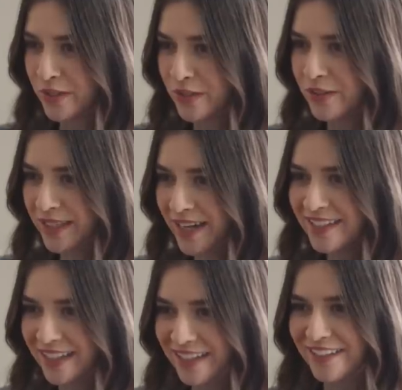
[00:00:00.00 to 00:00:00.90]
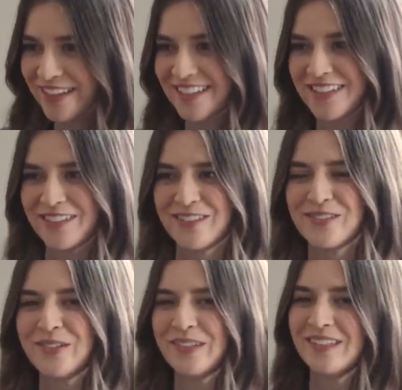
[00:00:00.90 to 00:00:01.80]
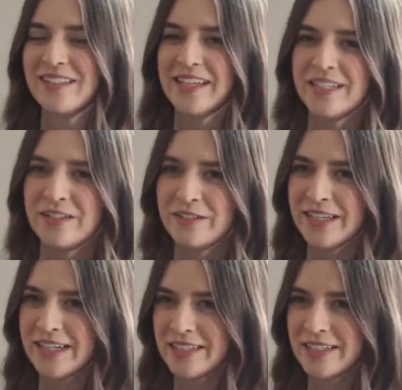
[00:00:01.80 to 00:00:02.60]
You're mm-hmm. doing that together? That's so cool. Yeah. Like to do fun. that